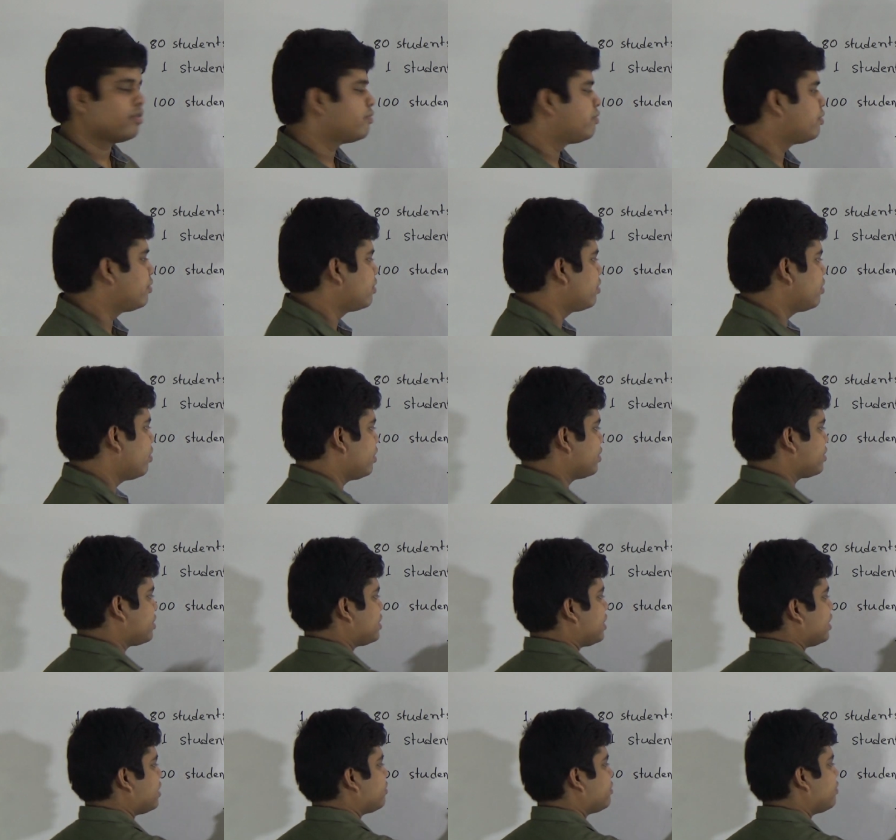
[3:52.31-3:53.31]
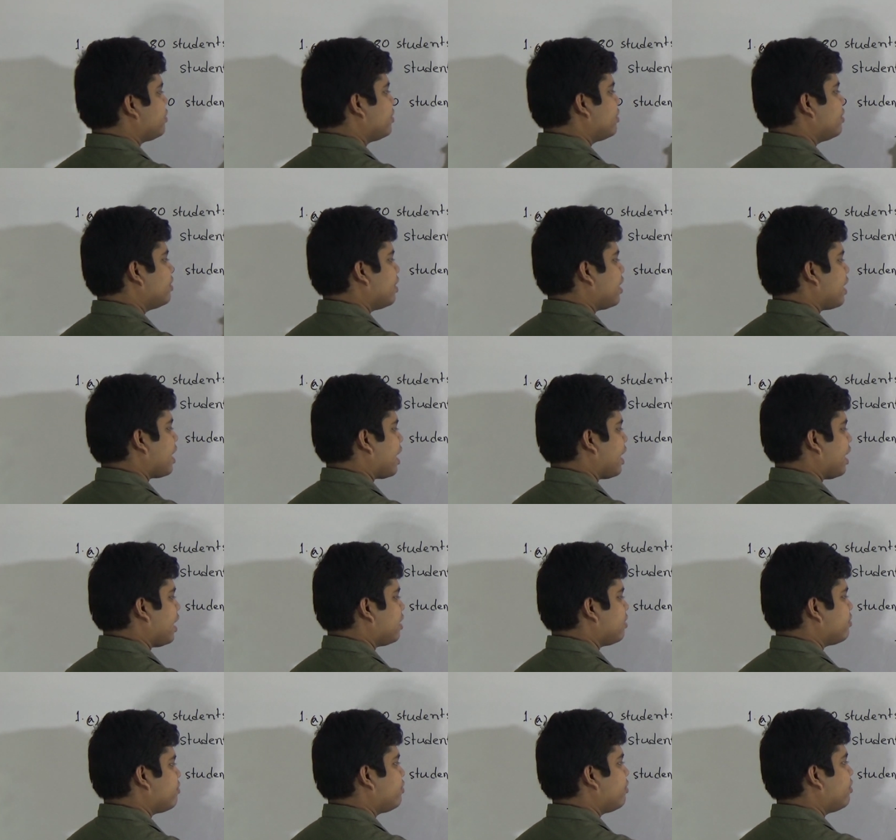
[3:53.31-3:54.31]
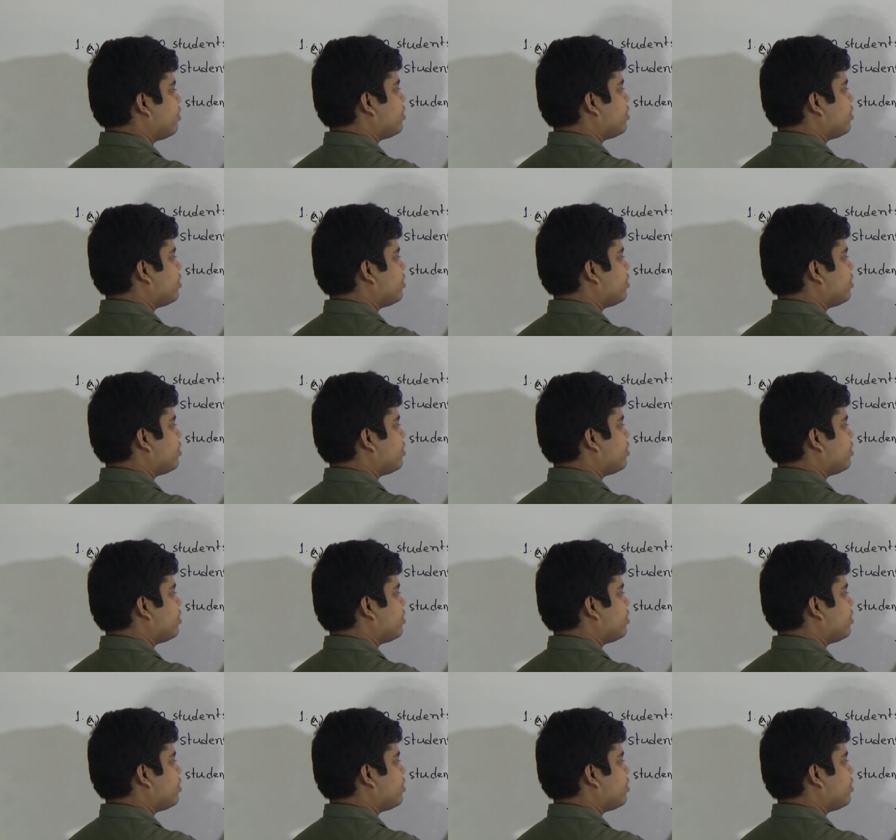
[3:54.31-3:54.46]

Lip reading: 4 1s are 4 and 4